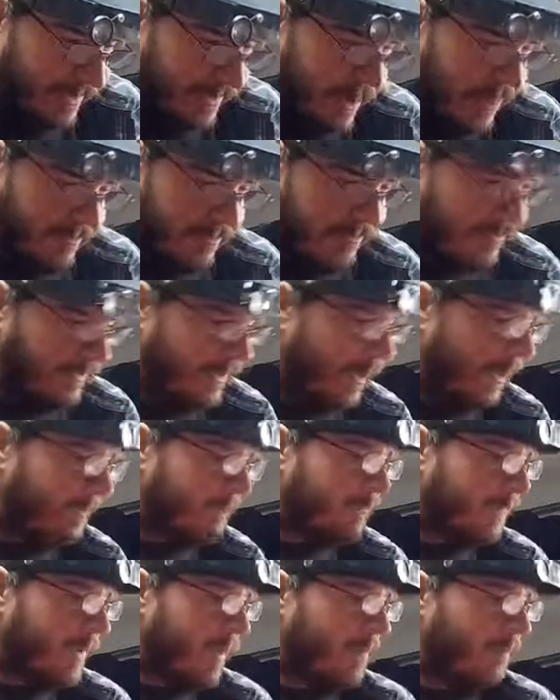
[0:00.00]
together in
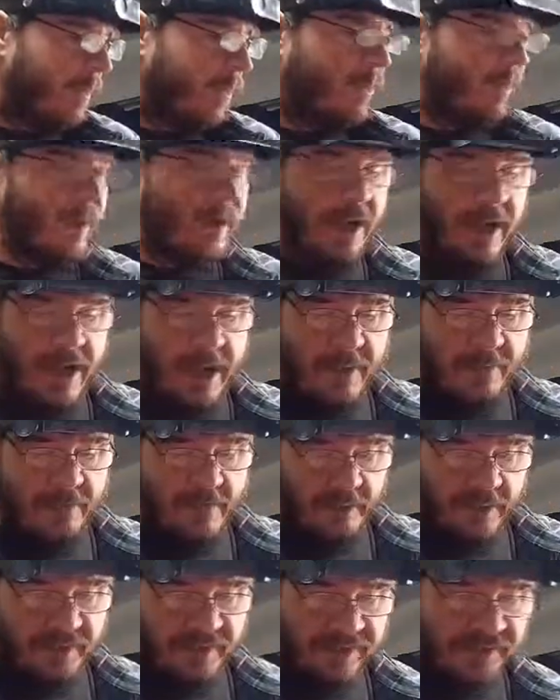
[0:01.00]
there. But what I am
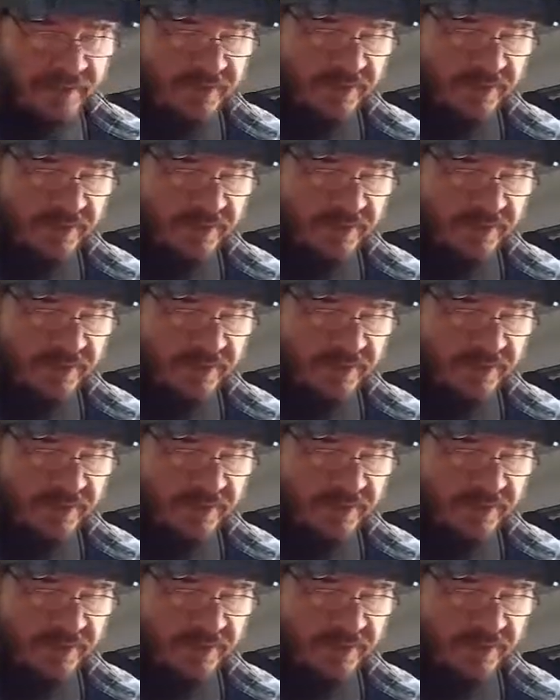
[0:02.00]
going to